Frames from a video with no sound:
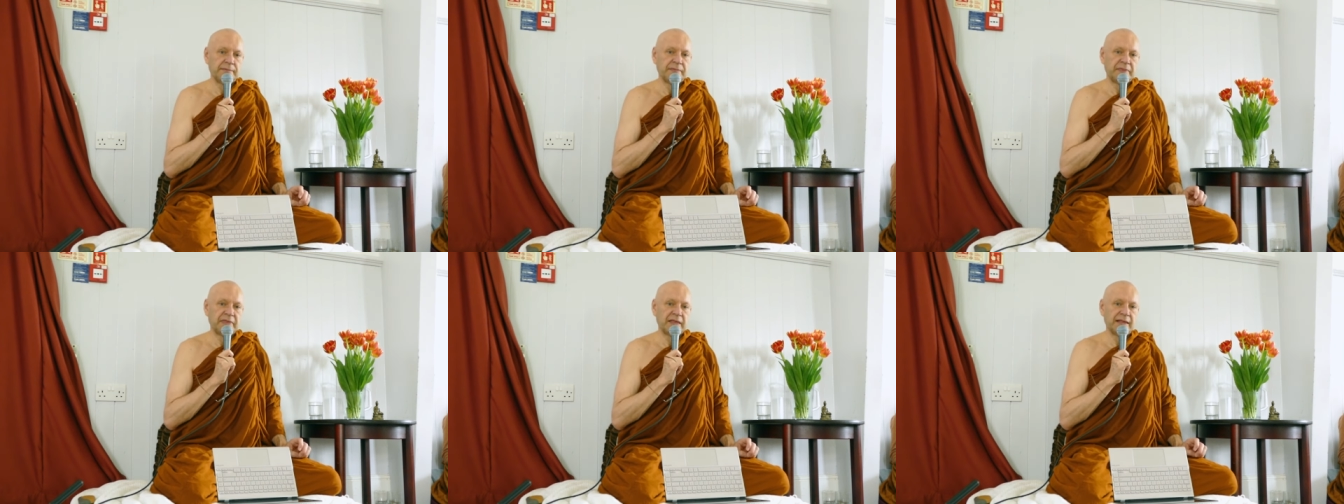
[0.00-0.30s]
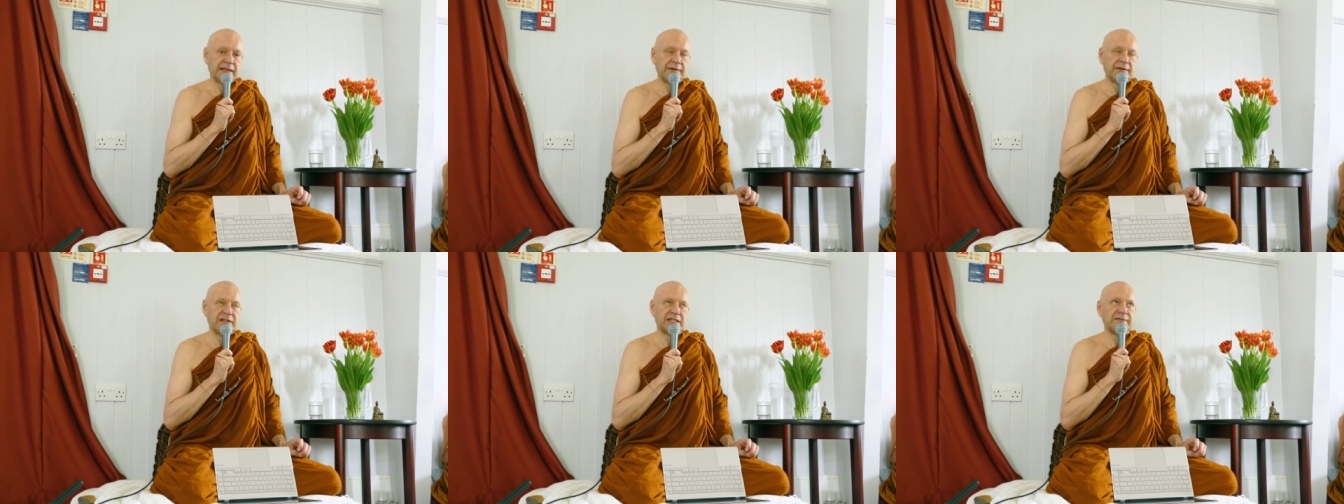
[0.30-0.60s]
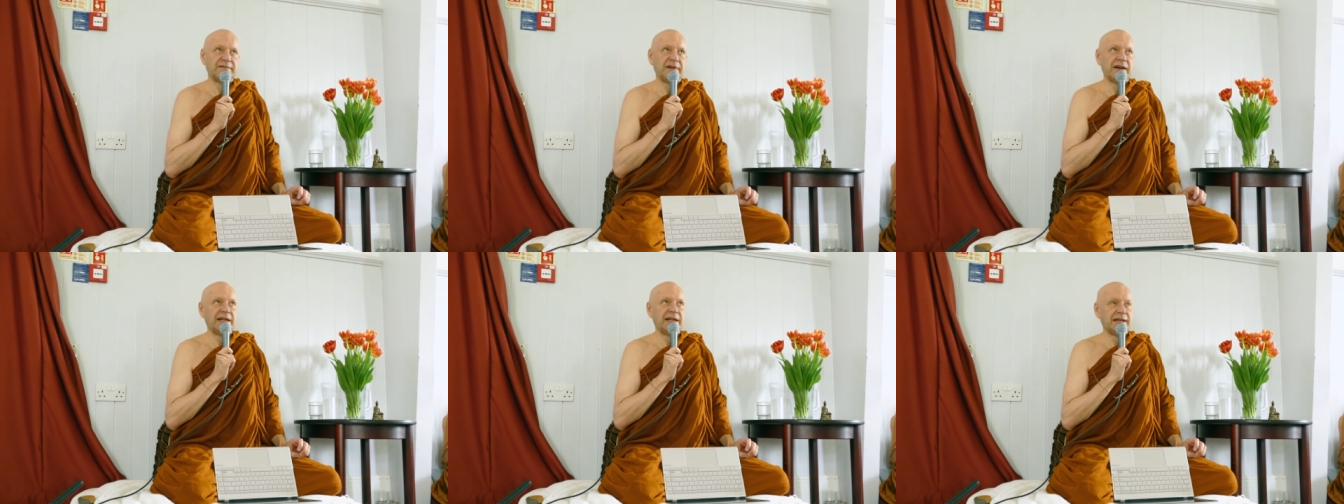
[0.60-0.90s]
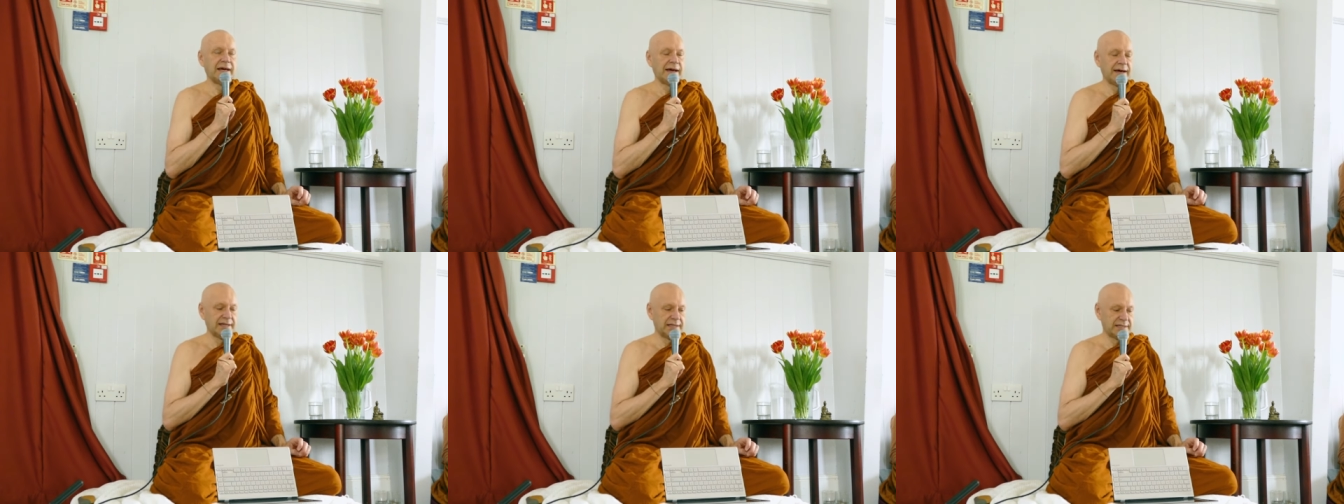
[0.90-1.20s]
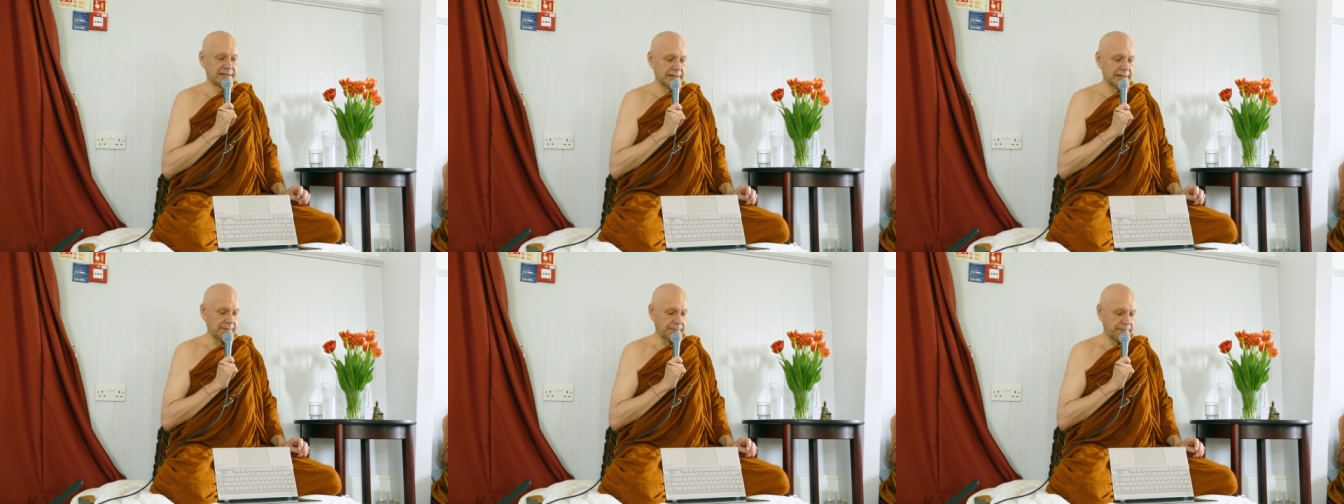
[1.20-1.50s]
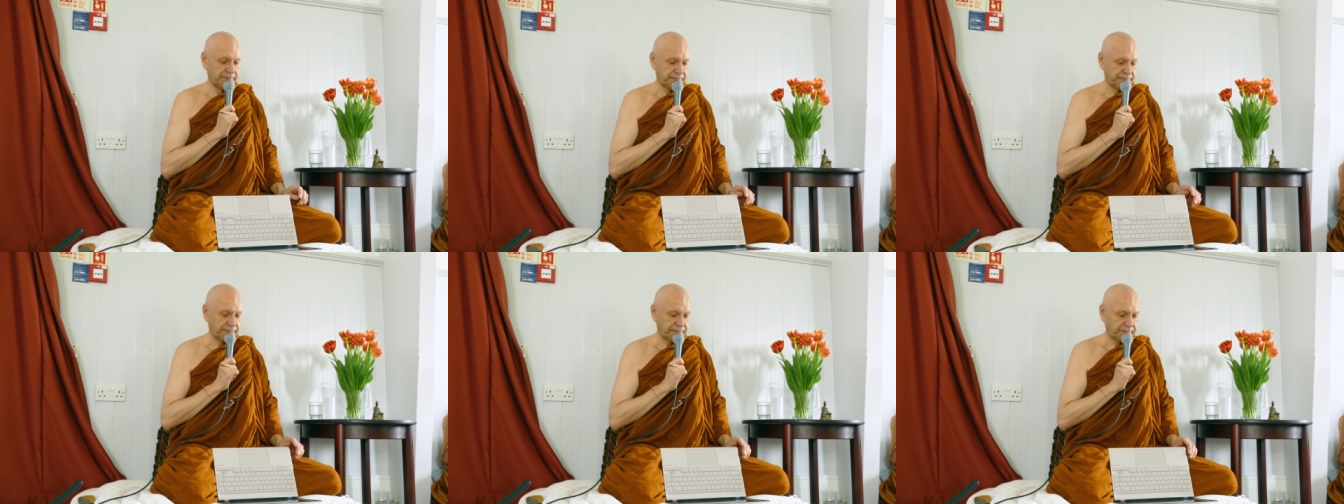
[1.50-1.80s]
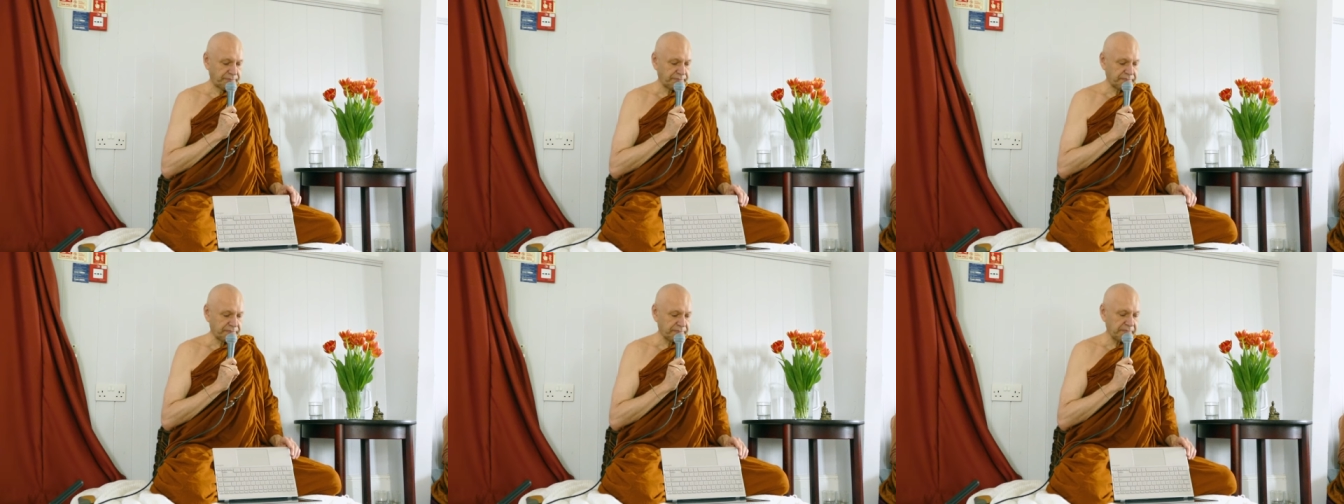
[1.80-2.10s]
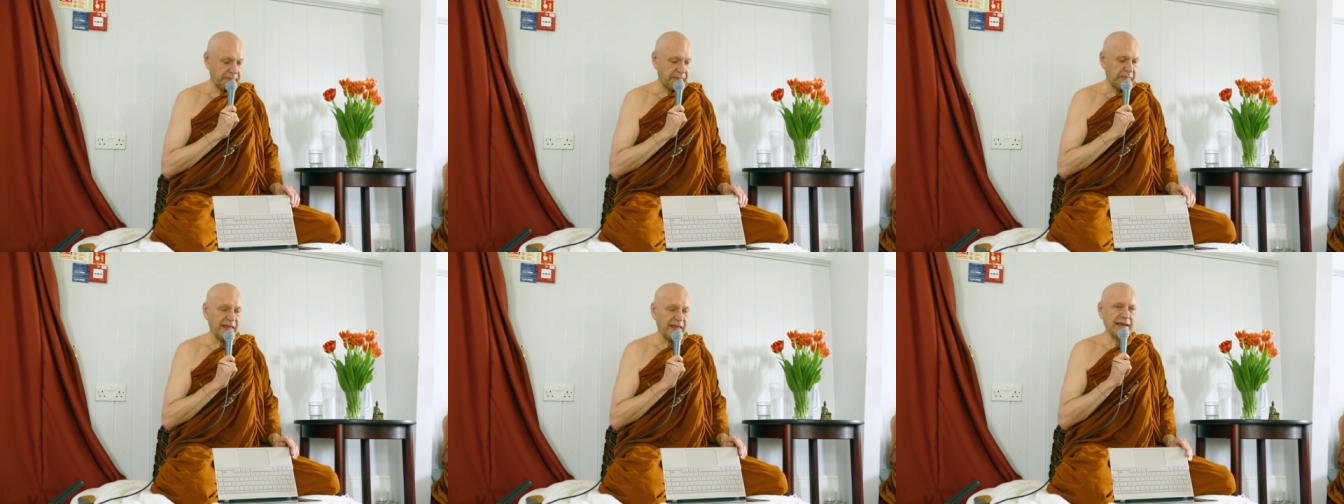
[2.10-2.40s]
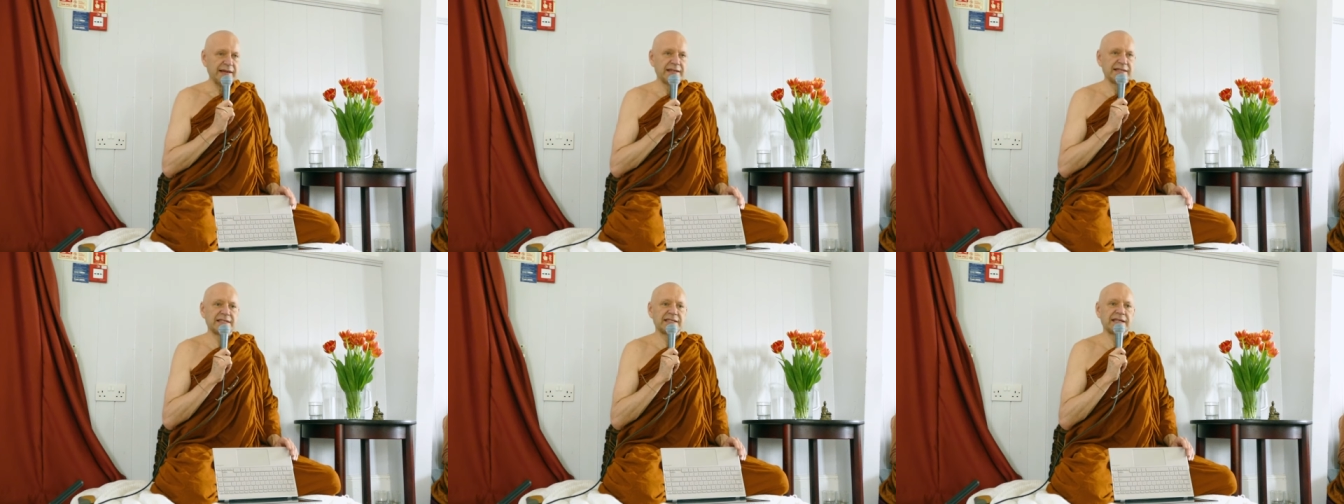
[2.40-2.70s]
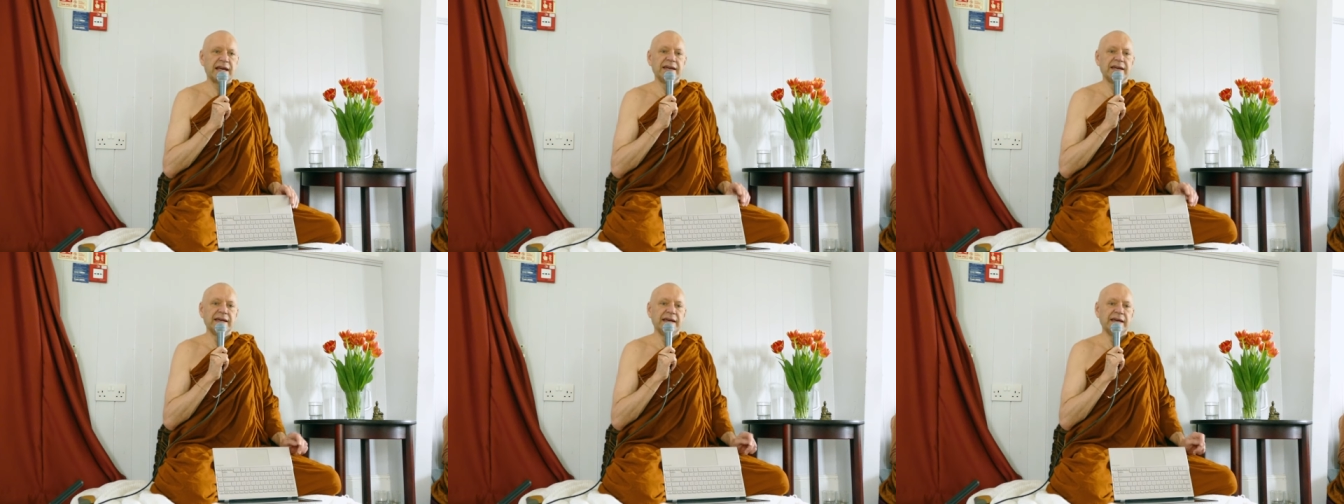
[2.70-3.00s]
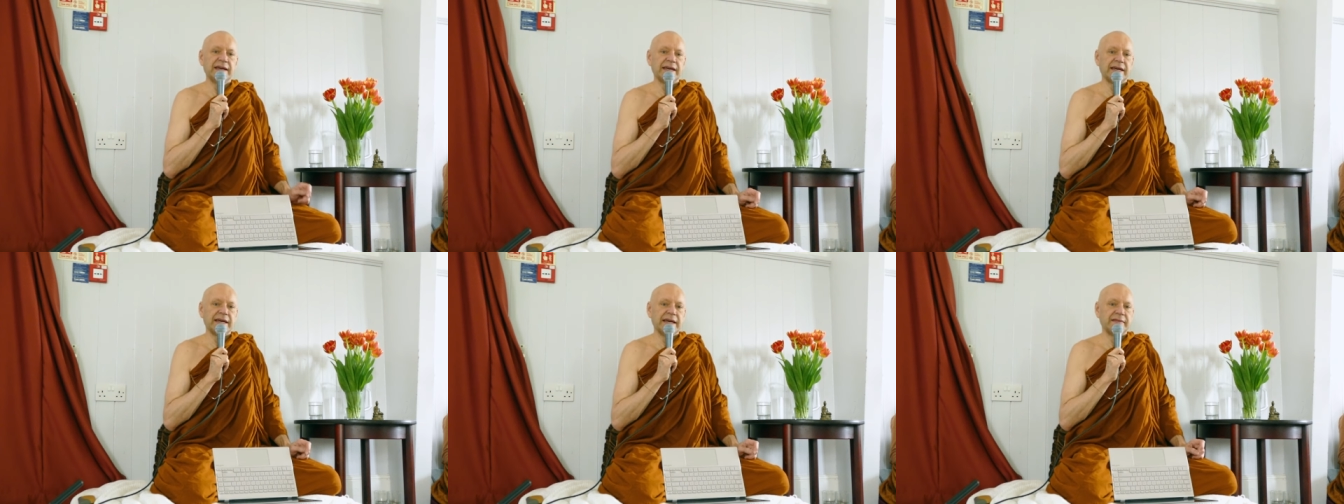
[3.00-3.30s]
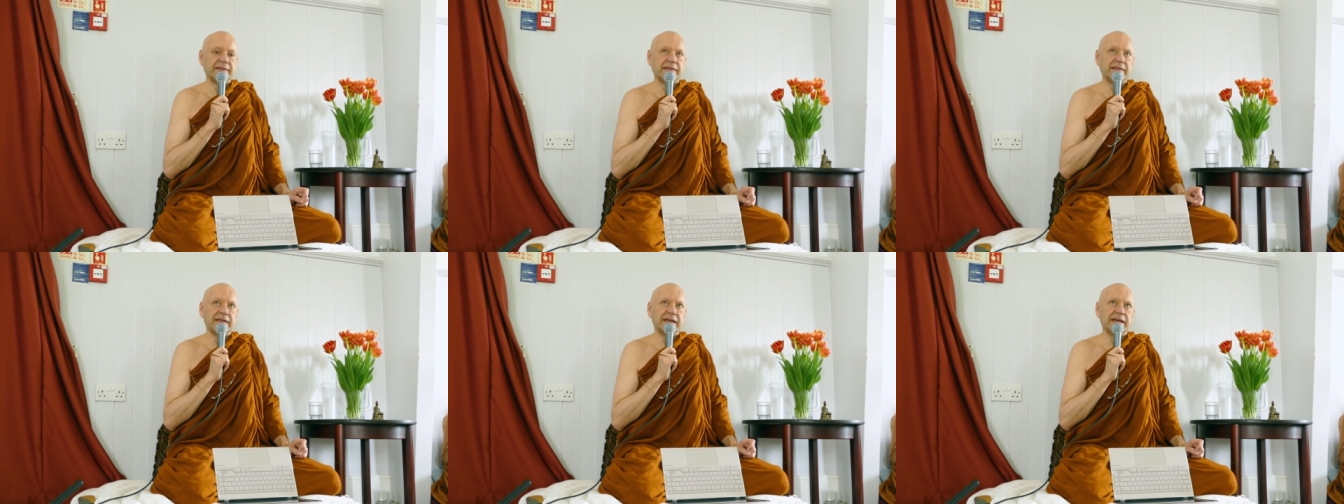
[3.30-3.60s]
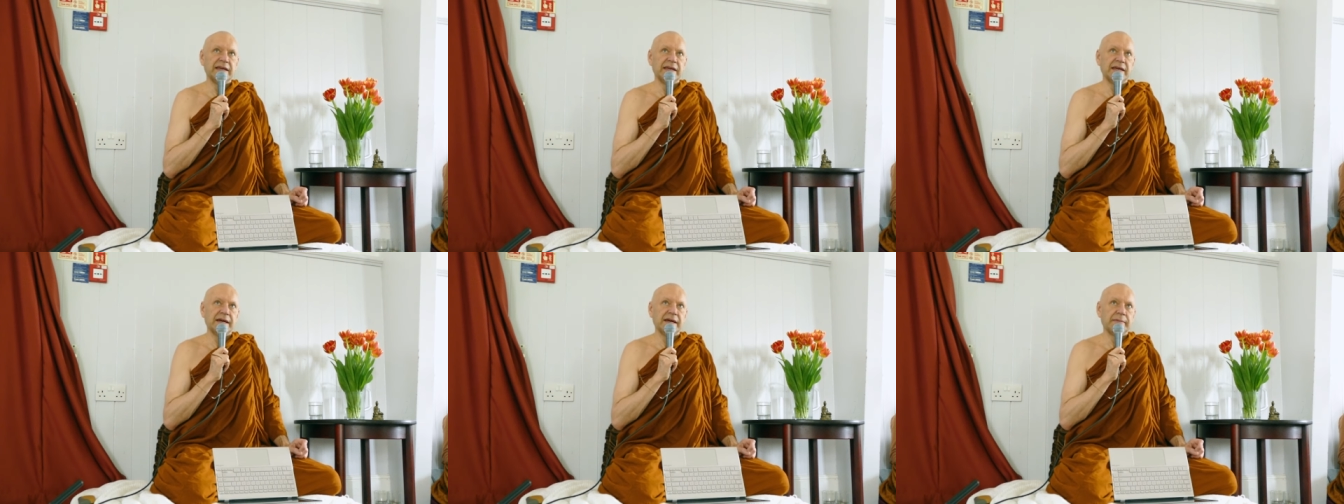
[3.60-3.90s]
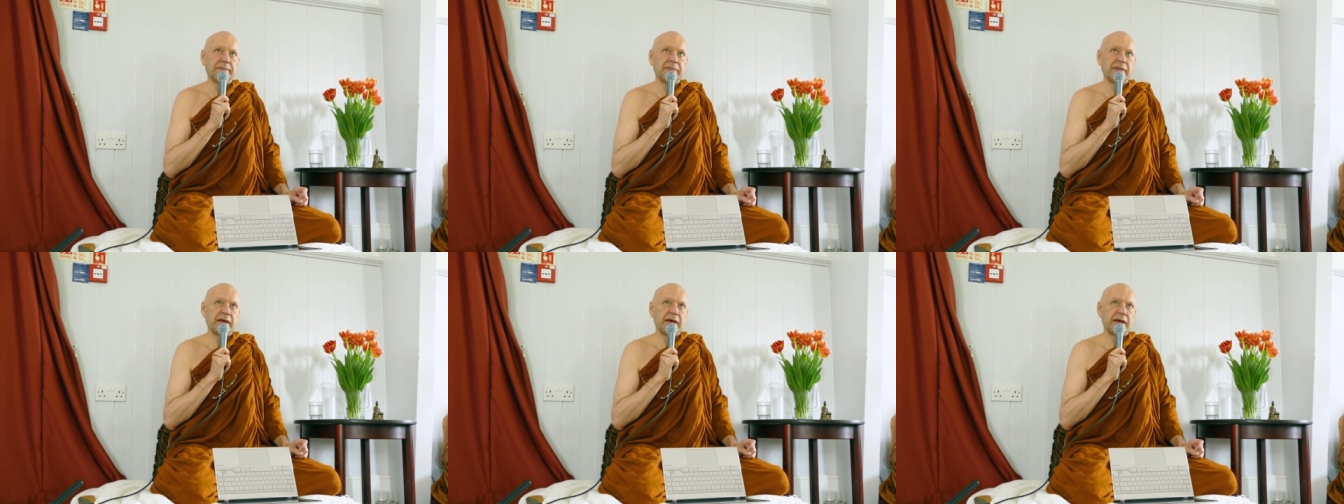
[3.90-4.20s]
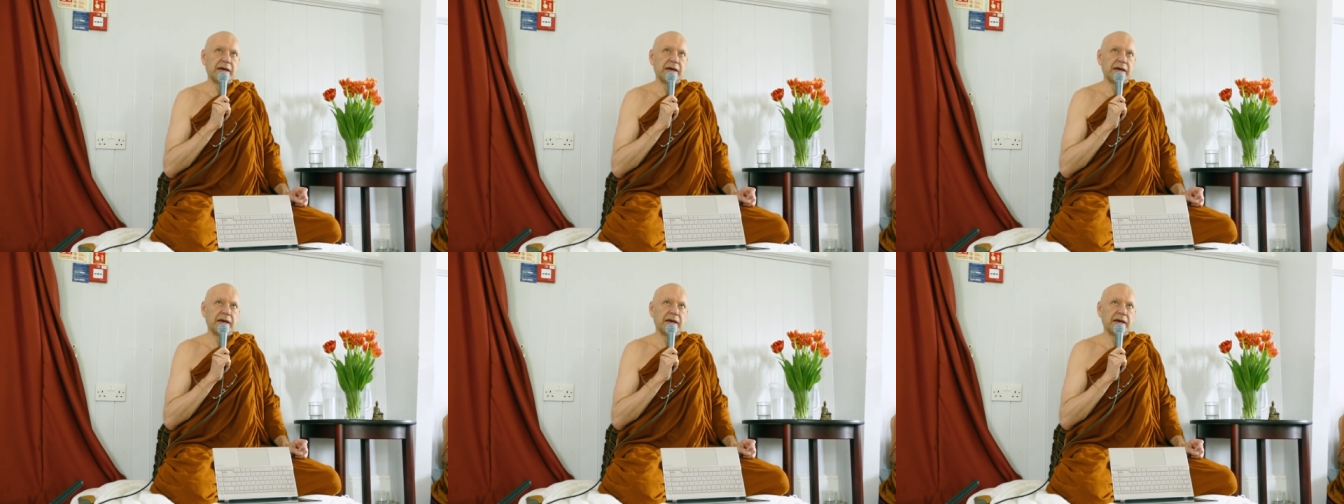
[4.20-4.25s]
There is a very nice um, saying in the uh, um,